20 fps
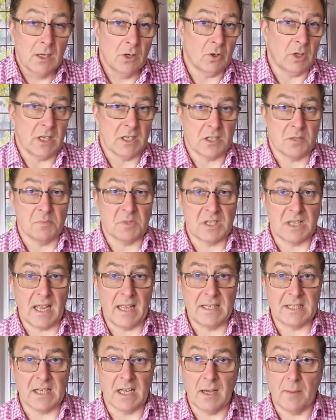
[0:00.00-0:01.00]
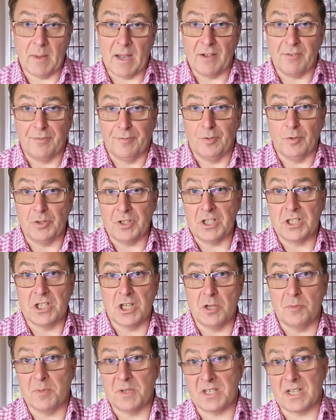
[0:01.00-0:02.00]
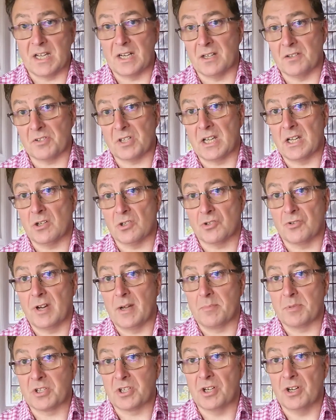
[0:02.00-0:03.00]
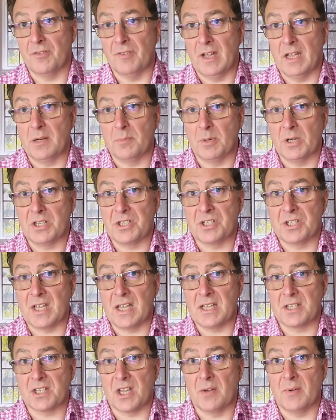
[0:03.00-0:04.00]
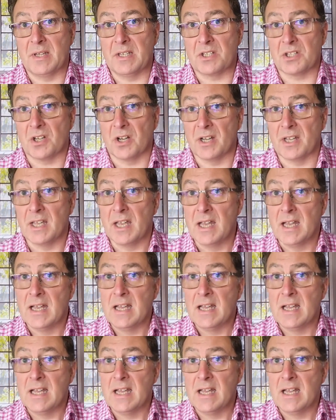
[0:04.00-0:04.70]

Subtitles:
Looking at some data, about 42% of sales reps surveyed by CSO Insight